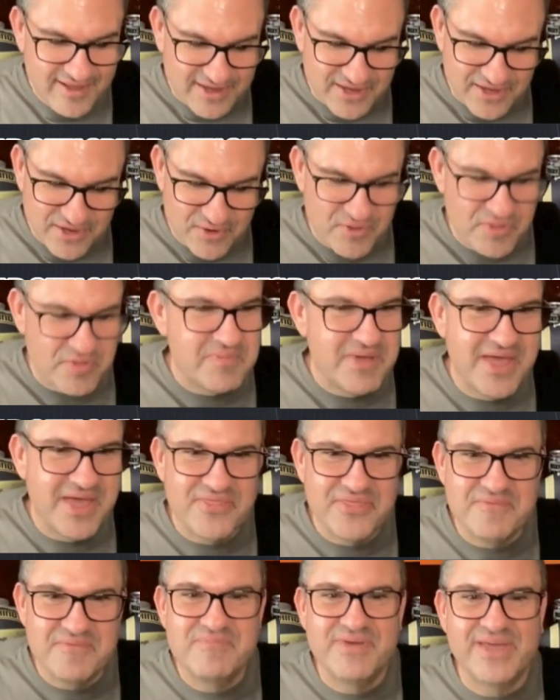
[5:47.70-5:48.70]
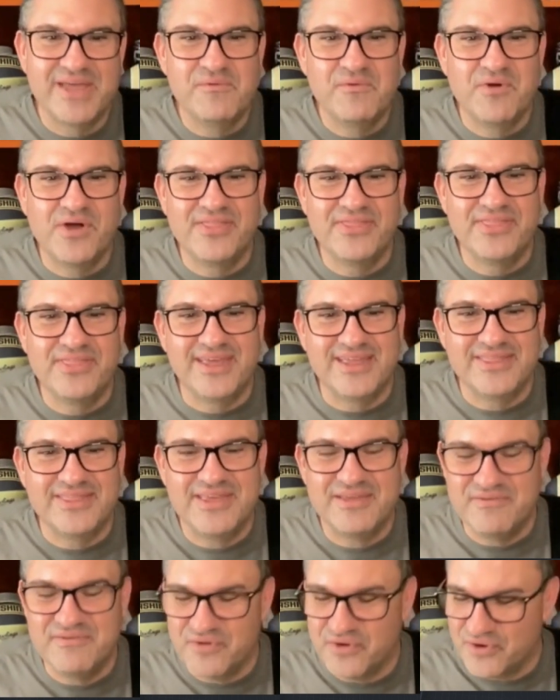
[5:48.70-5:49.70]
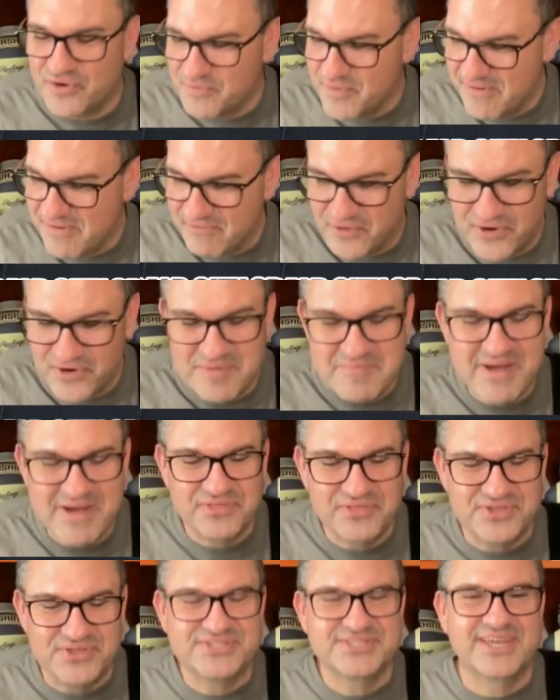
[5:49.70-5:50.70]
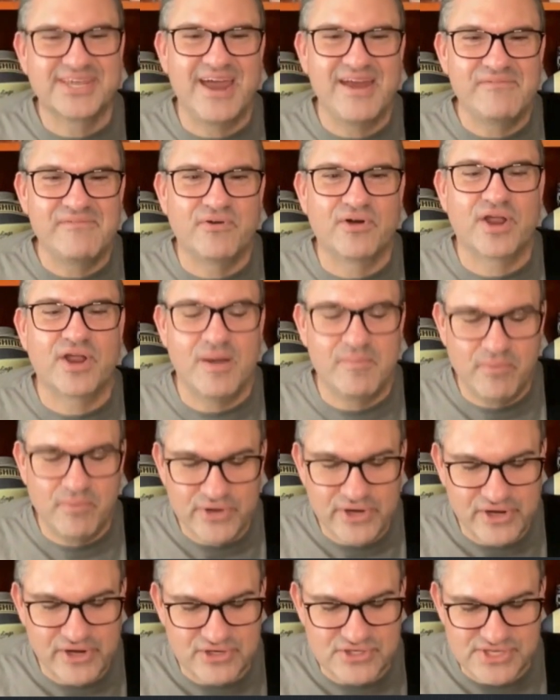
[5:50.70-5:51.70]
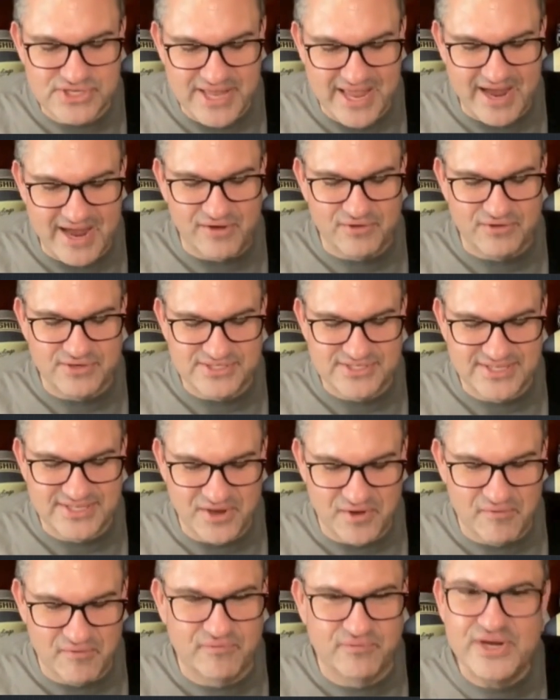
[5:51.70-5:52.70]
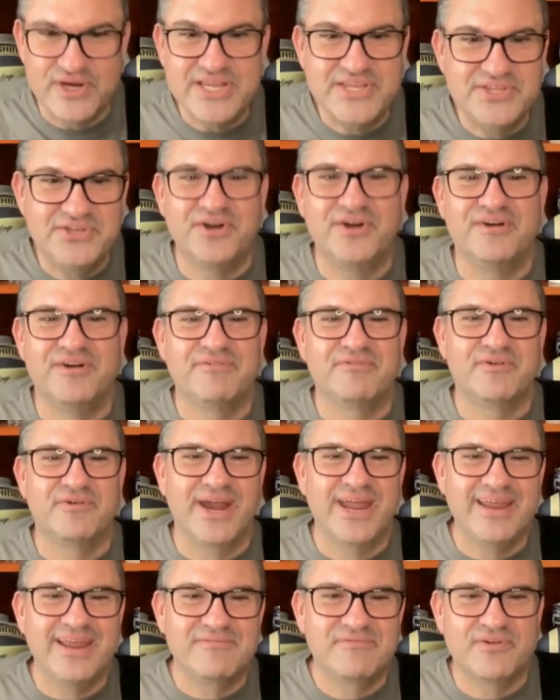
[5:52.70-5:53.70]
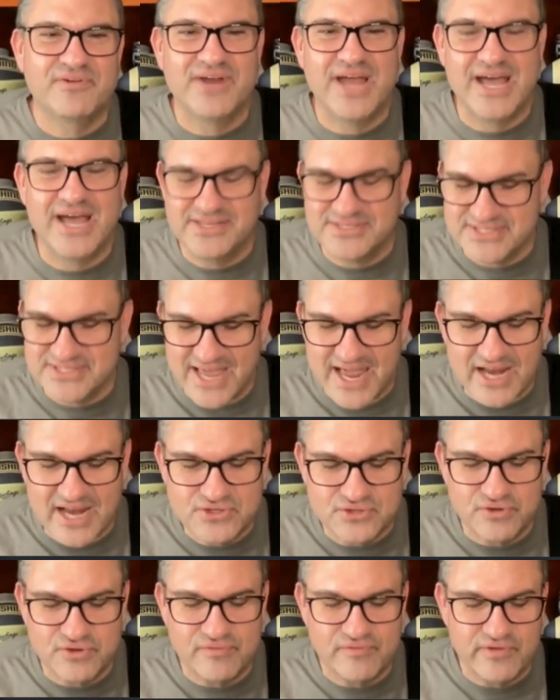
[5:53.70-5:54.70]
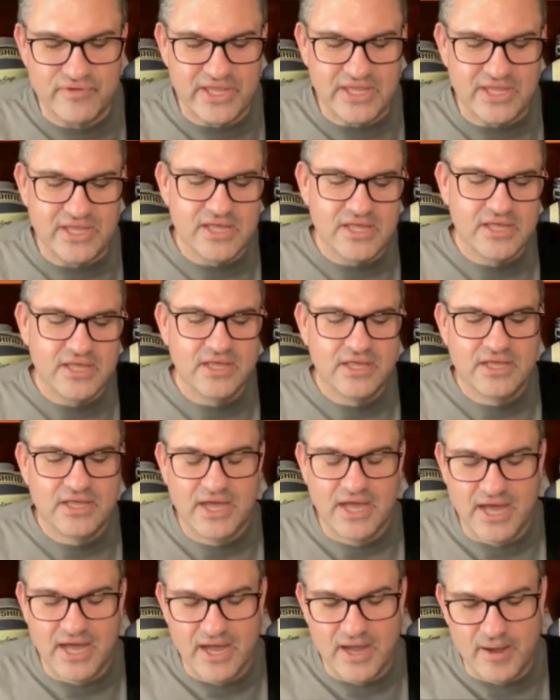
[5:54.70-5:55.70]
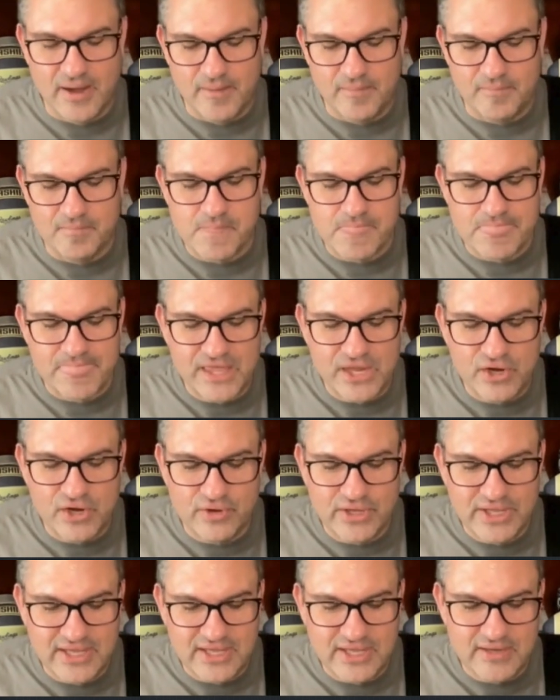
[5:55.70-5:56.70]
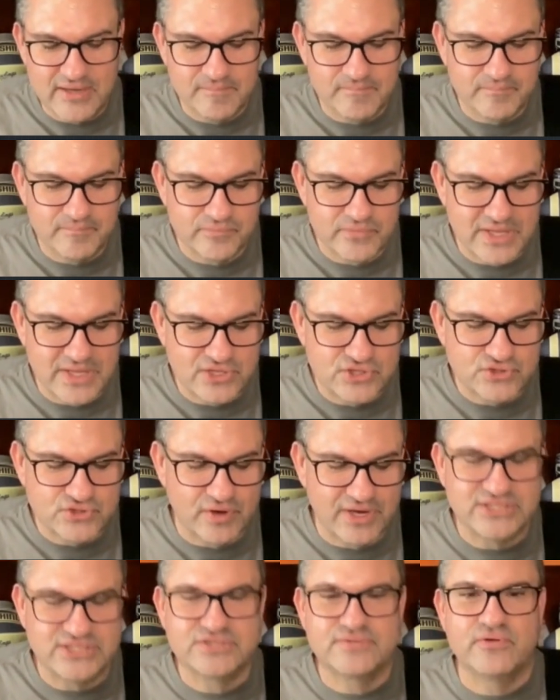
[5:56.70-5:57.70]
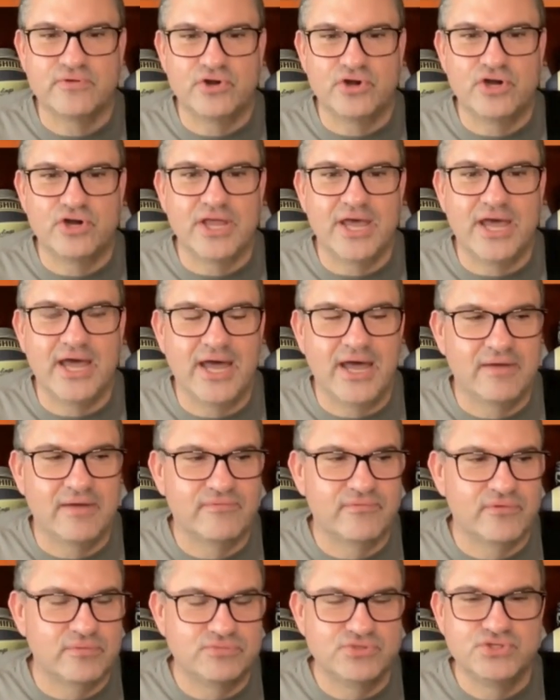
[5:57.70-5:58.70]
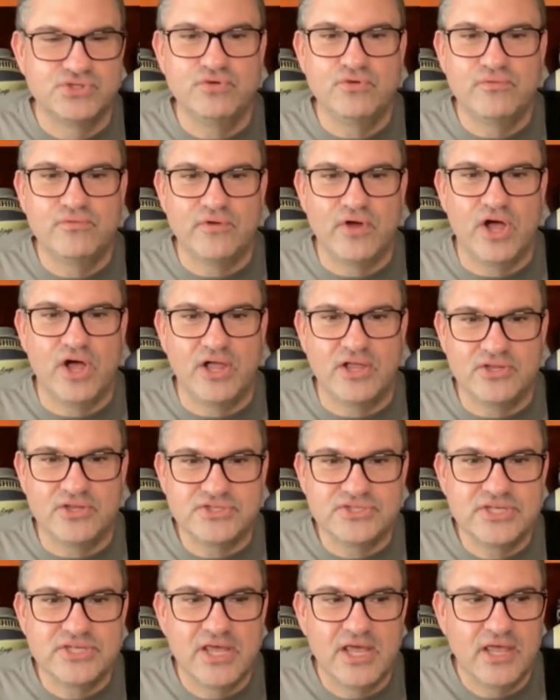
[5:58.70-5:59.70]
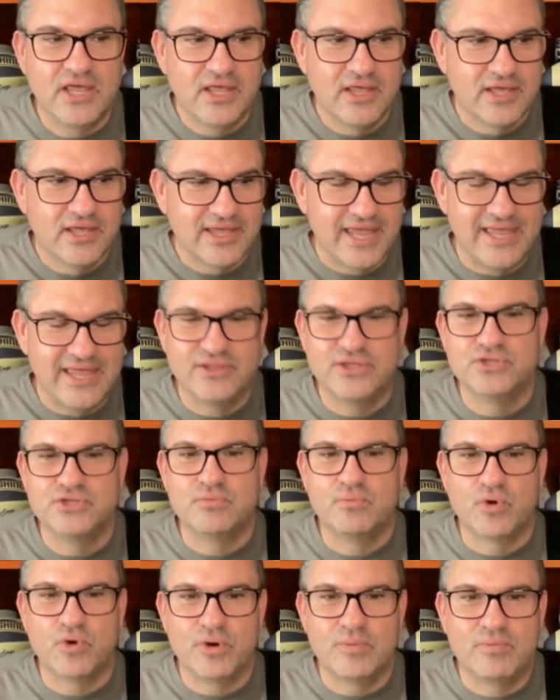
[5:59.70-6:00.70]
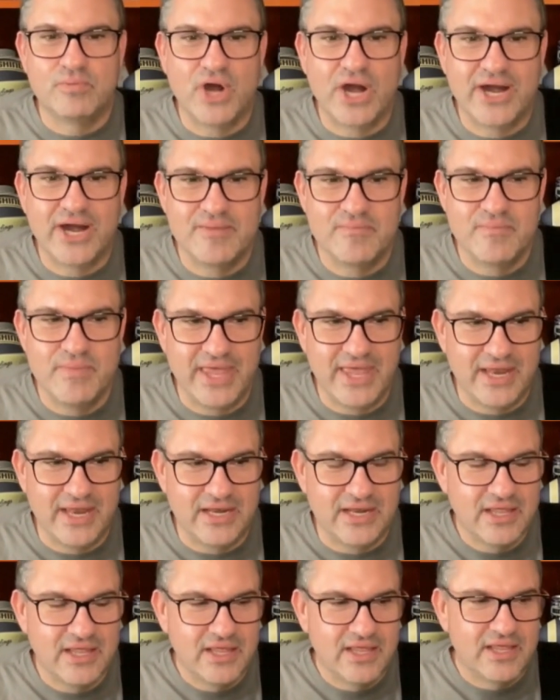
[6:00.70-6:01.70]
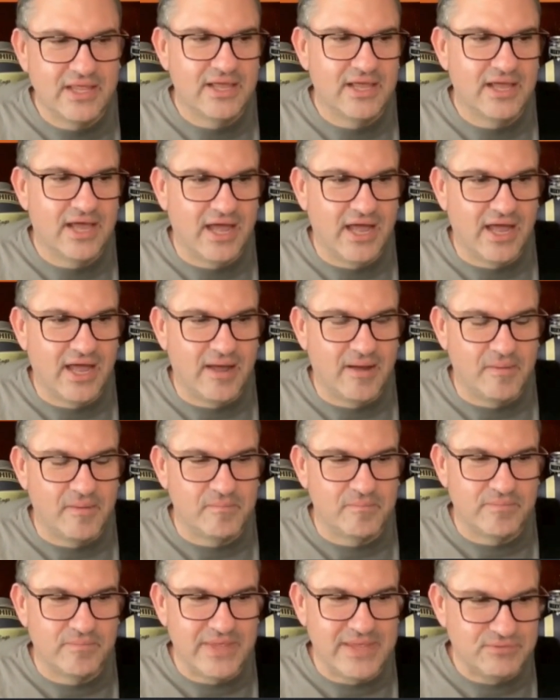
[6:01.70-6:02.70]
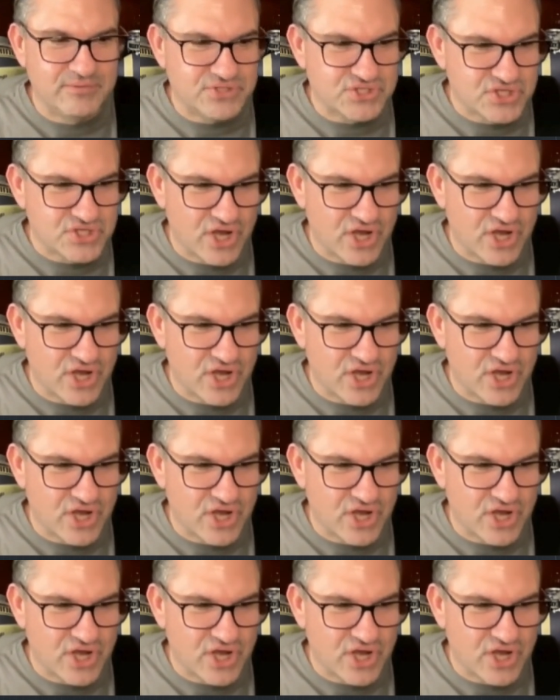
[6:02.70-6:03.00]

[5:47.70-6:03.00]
the big one that we've heard about this guy for a couple of years now is, Free Durf, right? For Zach Durfee. He transferred from Sioux Falls. Kalen DeBoer brought him in. He was